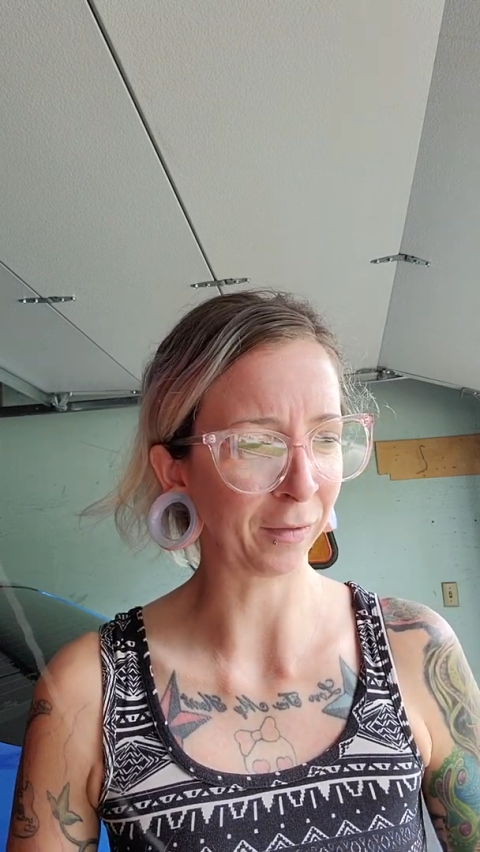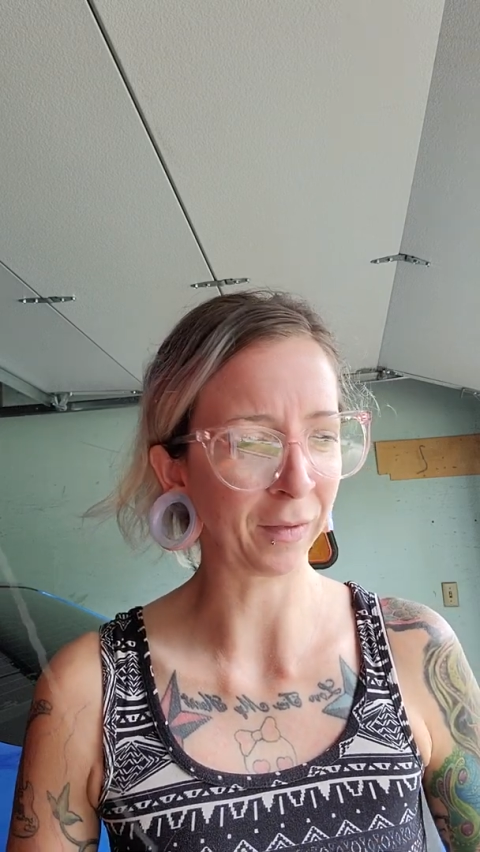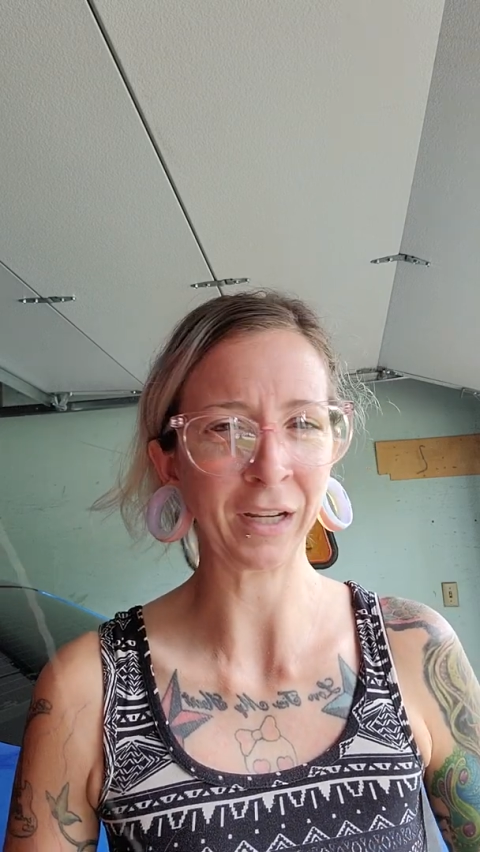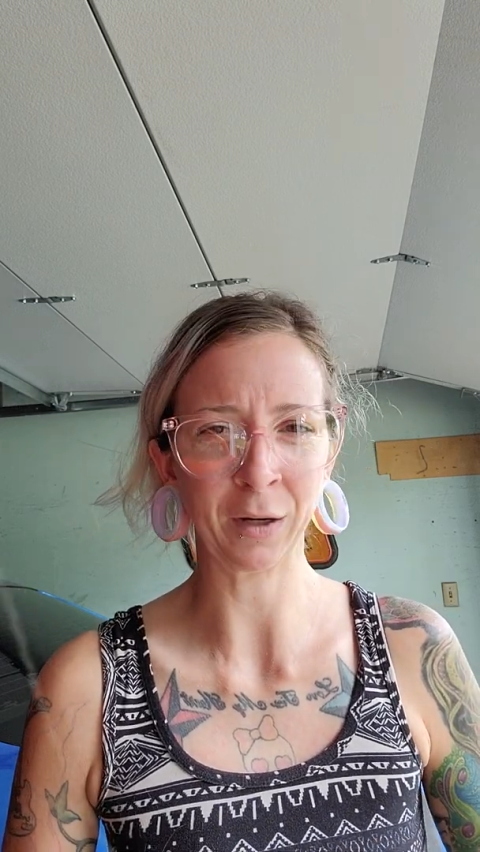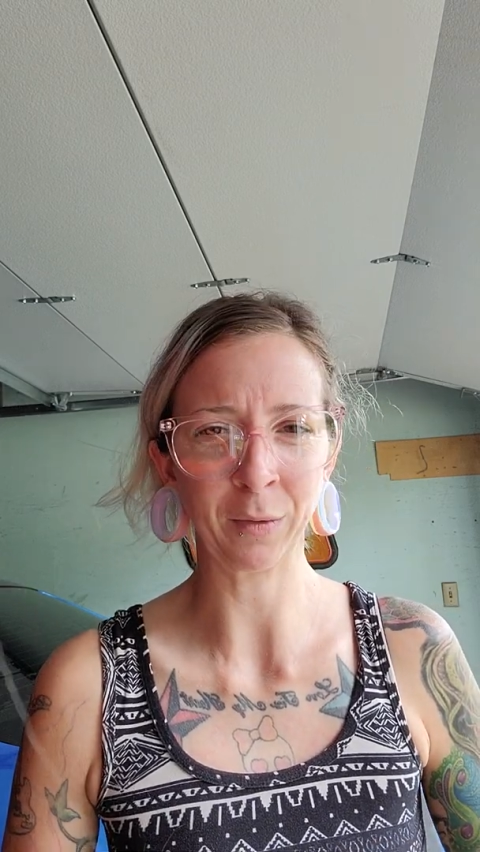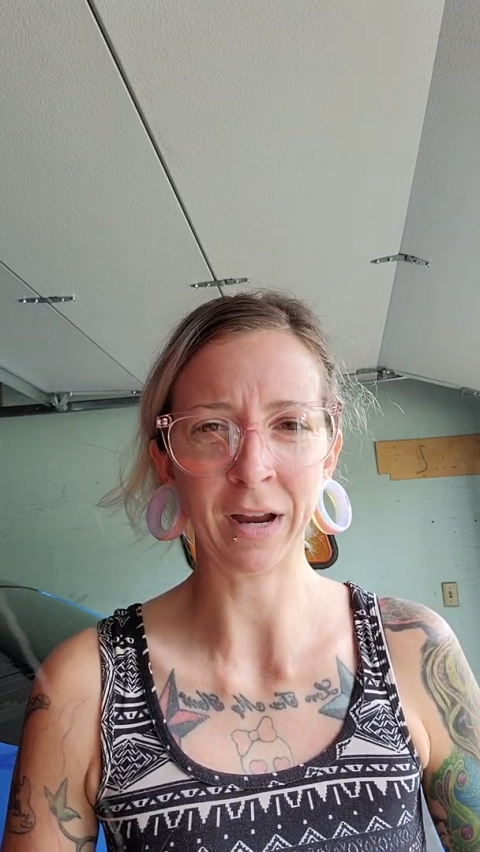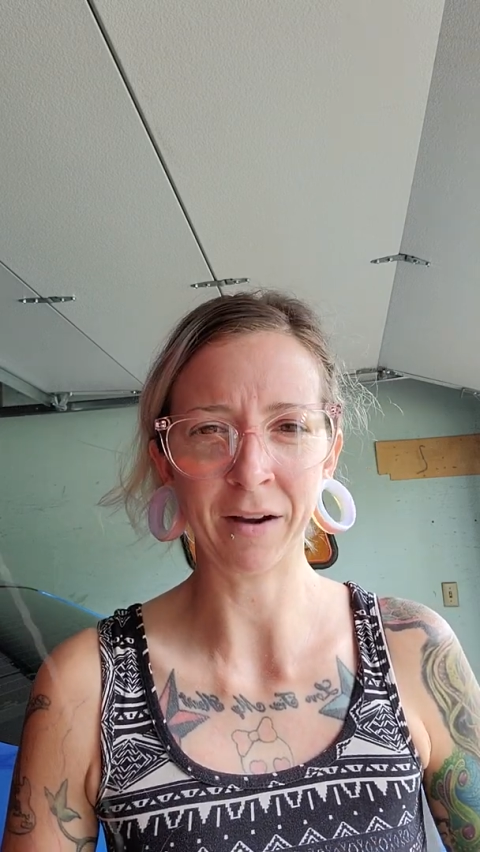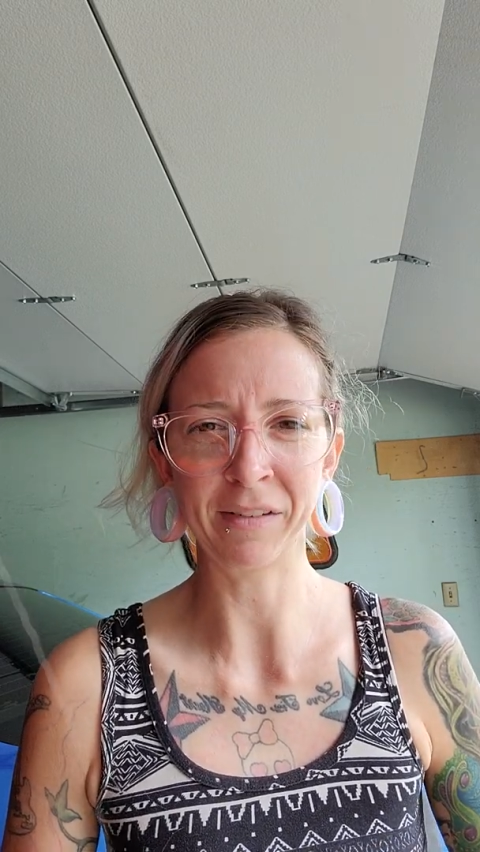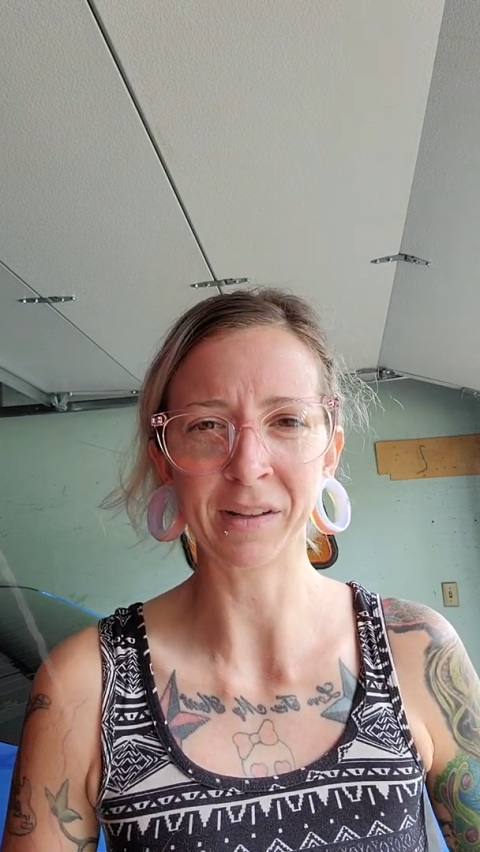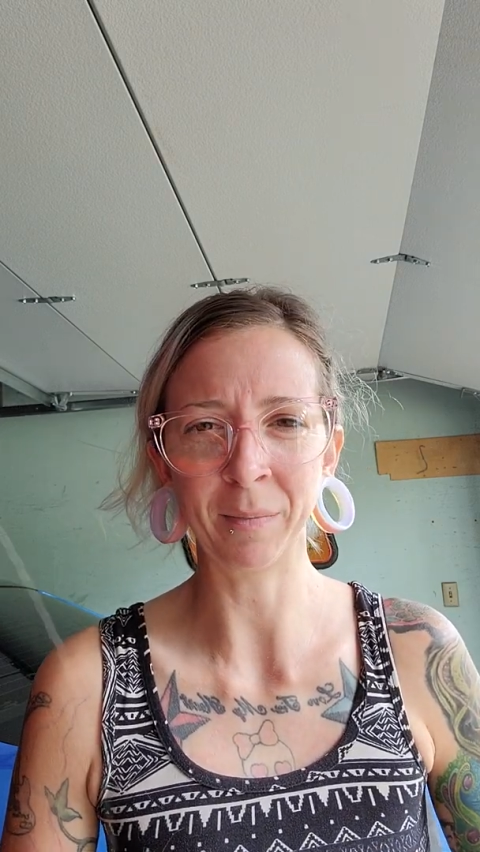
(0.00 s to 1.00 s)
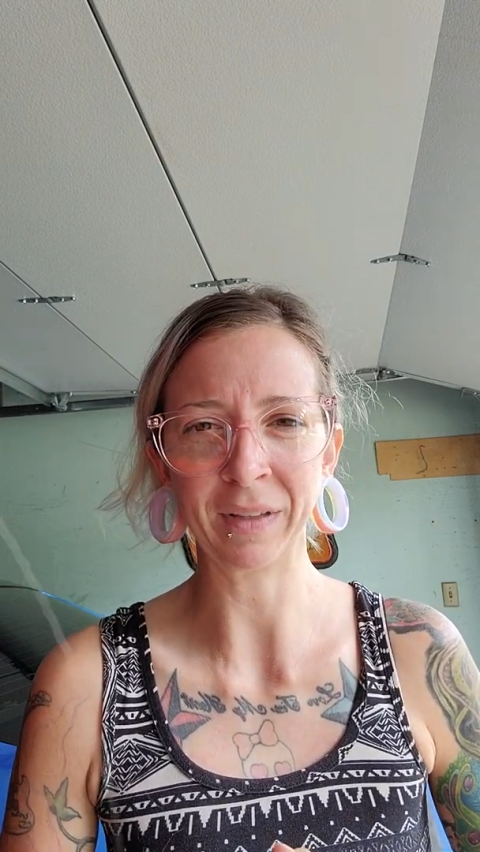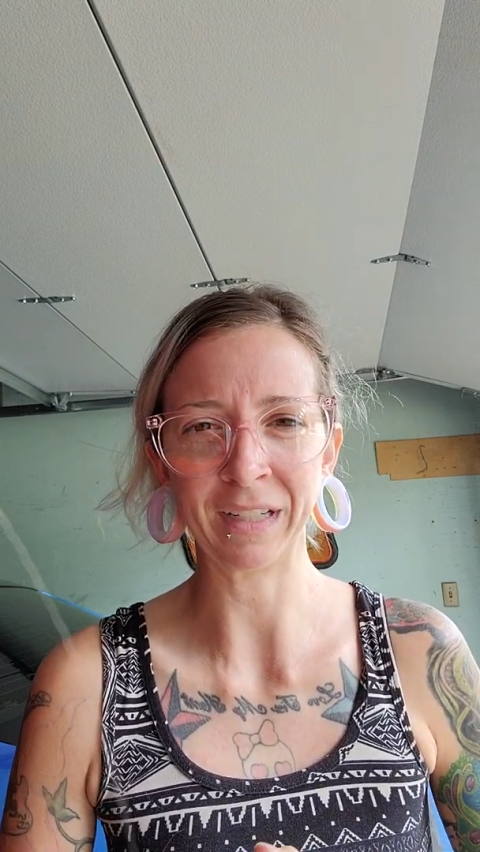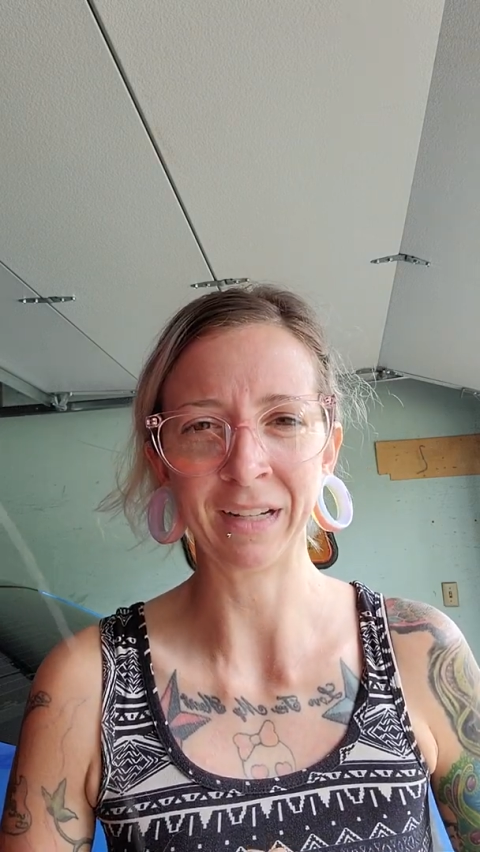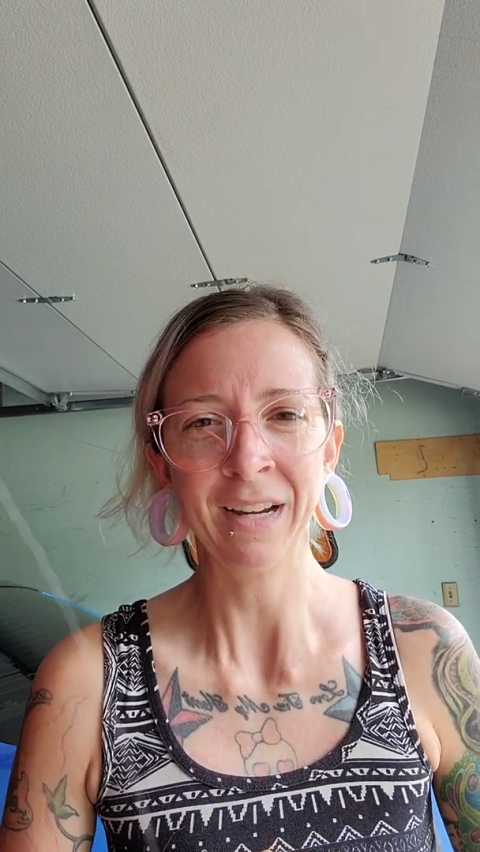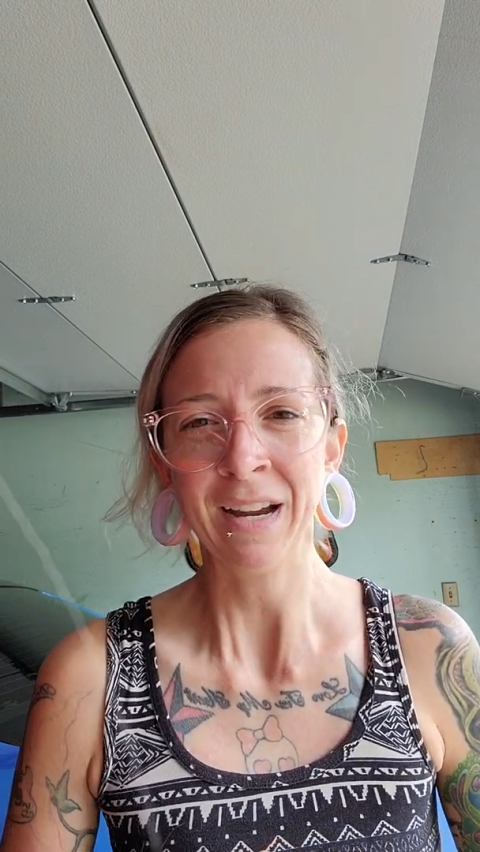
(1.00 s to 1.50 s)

You think it would have something.